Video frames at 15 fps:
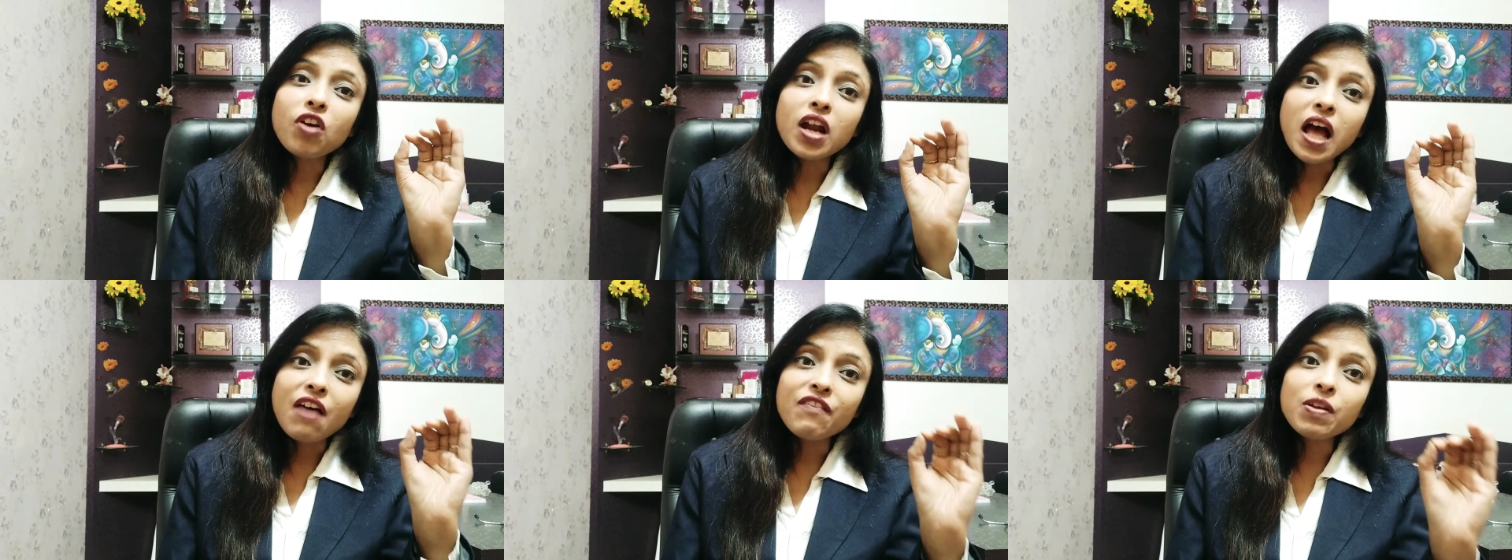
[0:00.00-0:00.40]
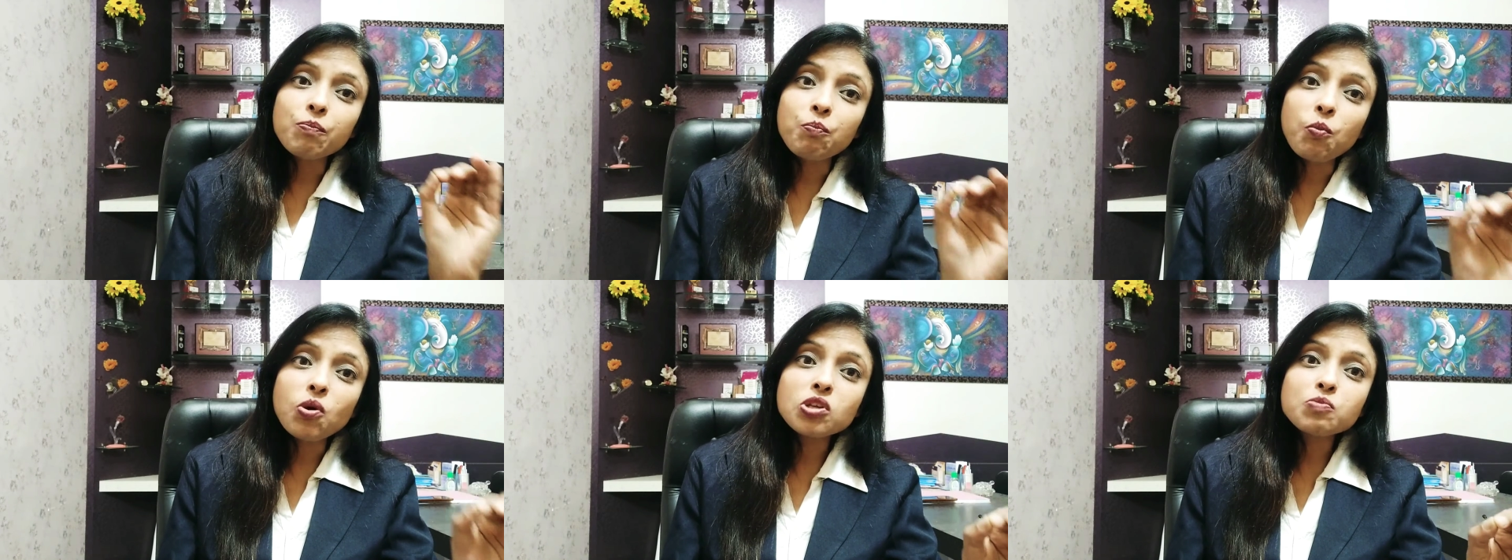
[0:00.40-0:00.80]
you are having
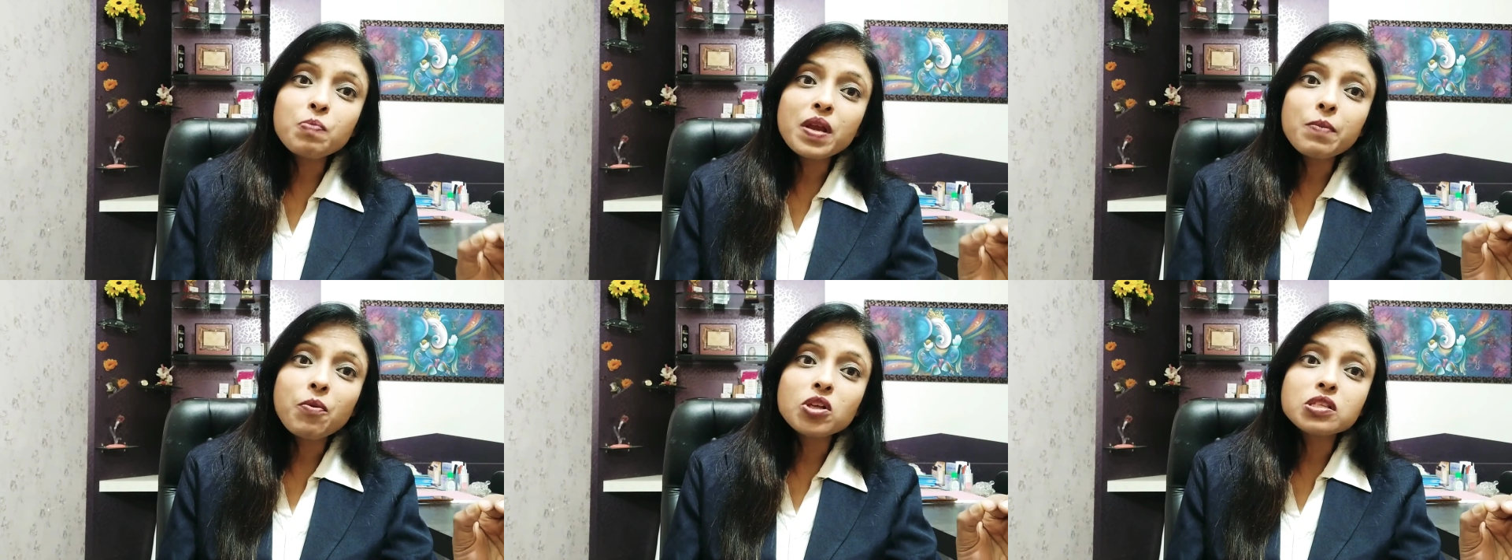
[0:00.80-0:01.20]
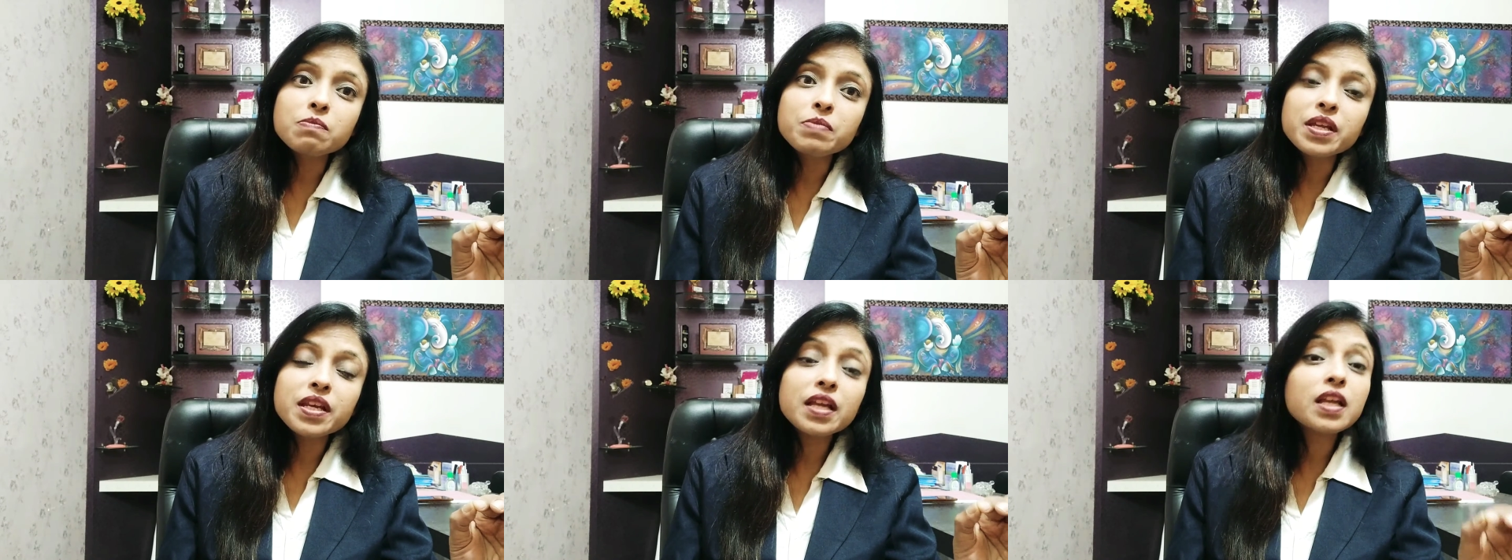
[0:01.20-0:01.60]
postmenopausal
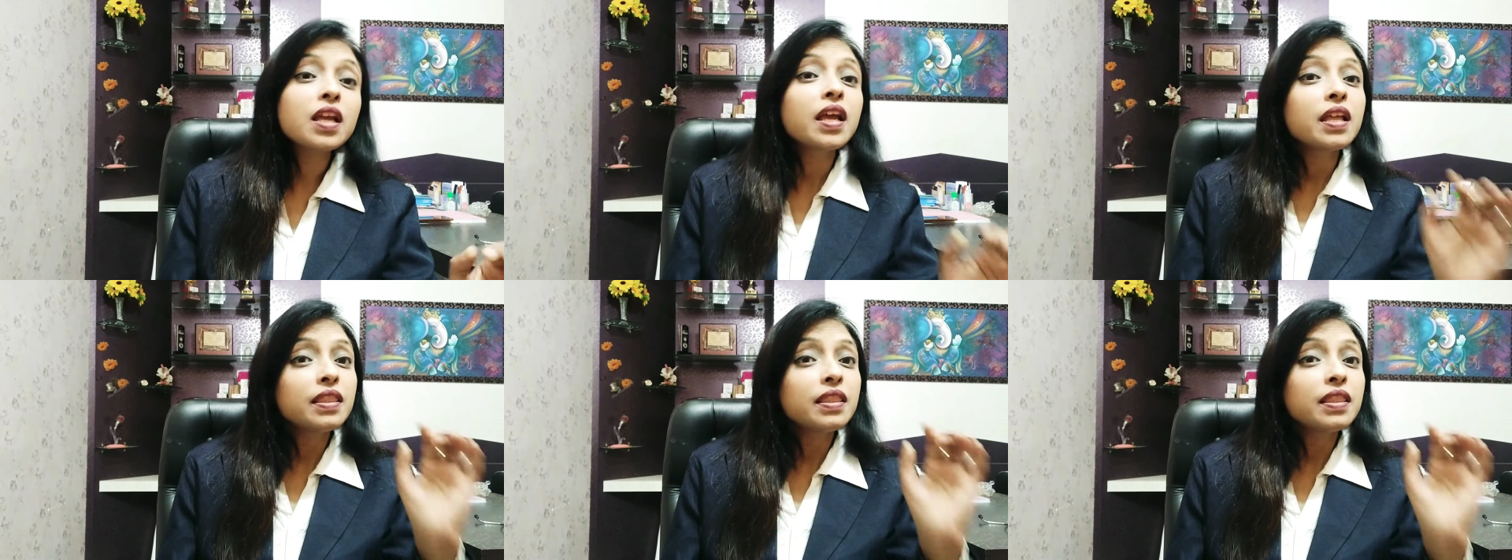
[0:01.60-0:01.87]
bleeding,